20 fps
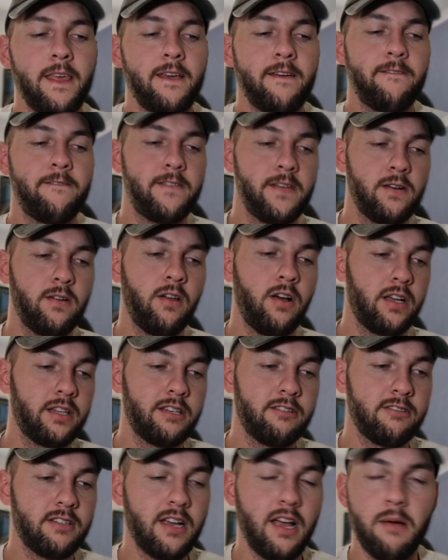feel like there
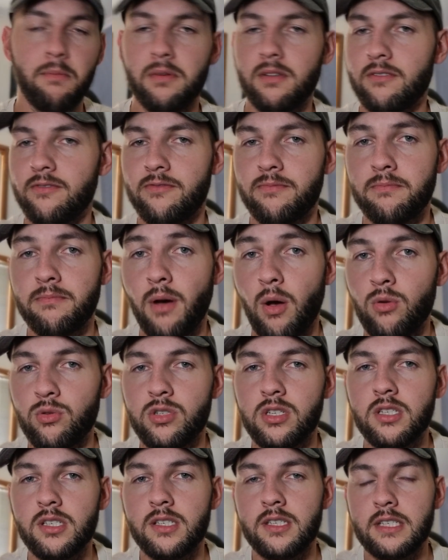are a couple of
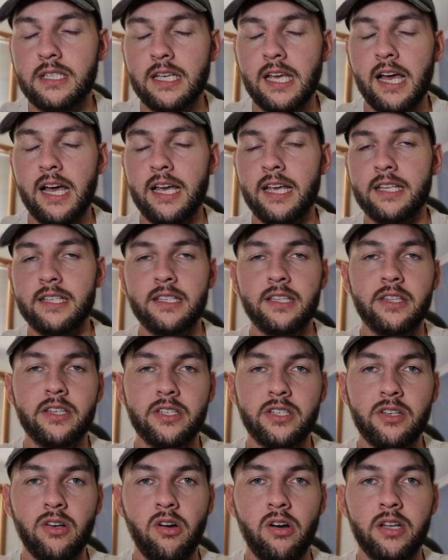bolters into the
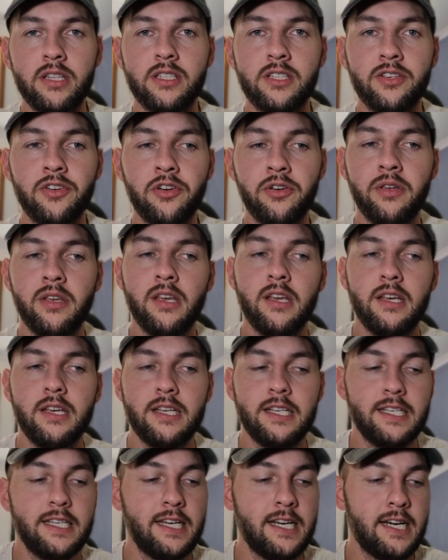side. So
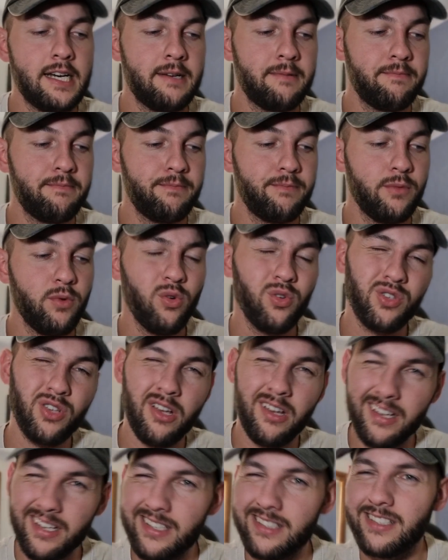
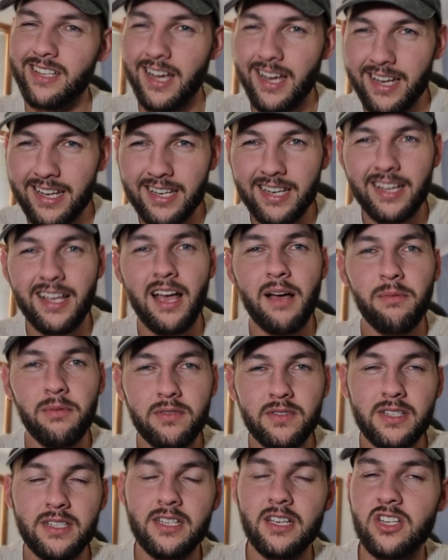also taken a couple of
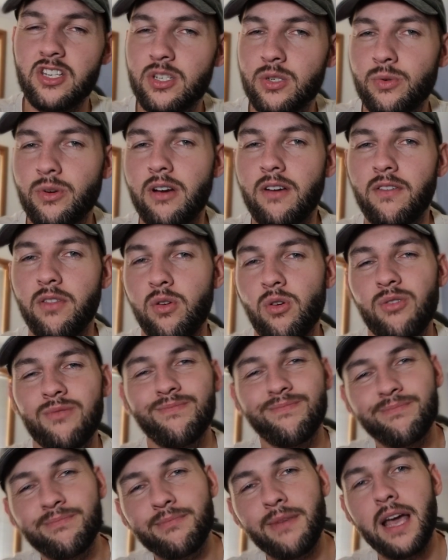decisions where I thought
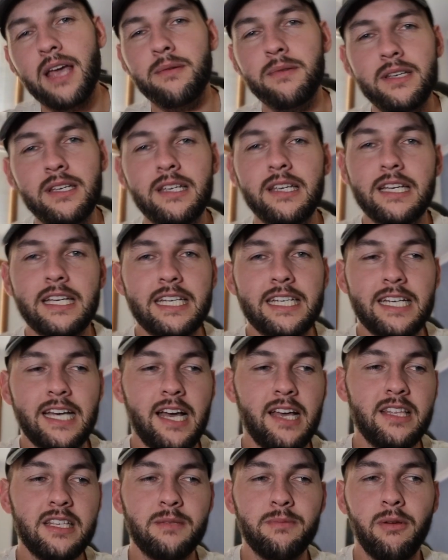maybe
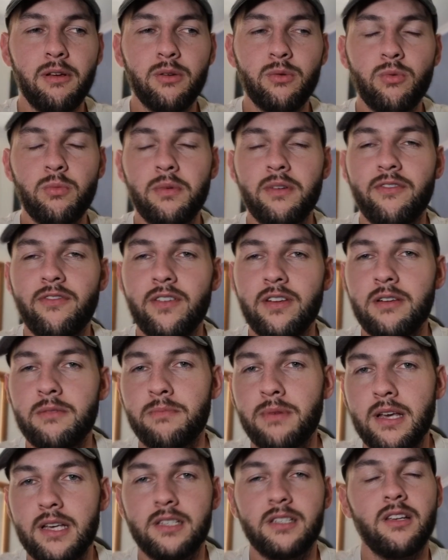this bloke will be fitted
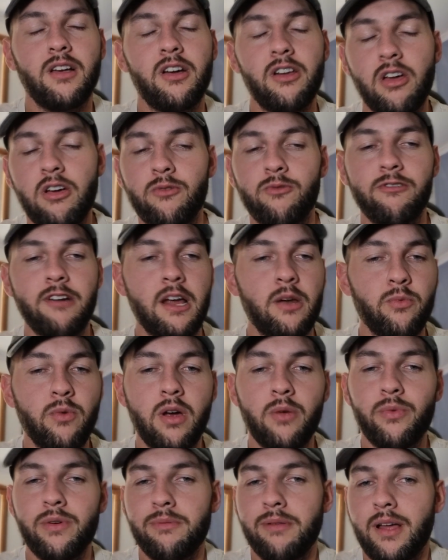best. I know round
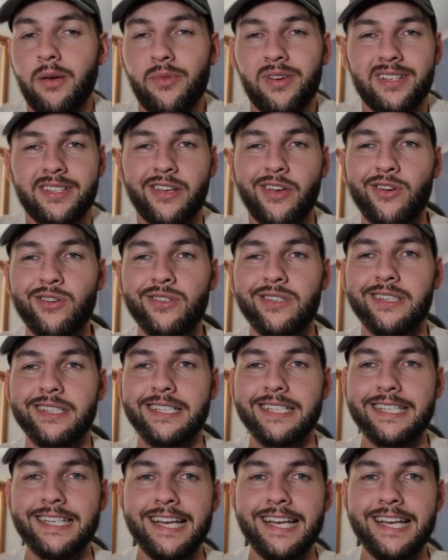one we play West Coast,